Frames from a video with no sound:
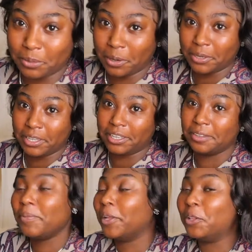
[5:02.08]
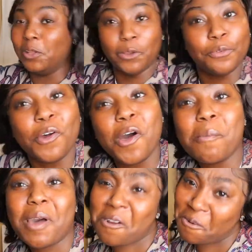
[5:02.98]
don't it? Loofah on
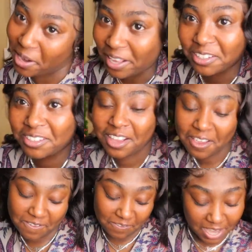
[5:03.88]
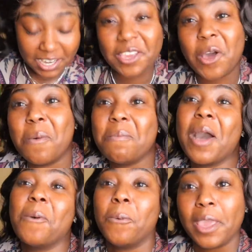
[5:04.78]
my wrist, Fendi on
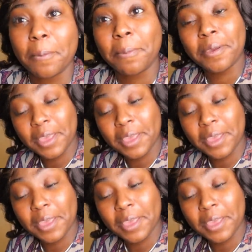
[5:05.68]
my whip,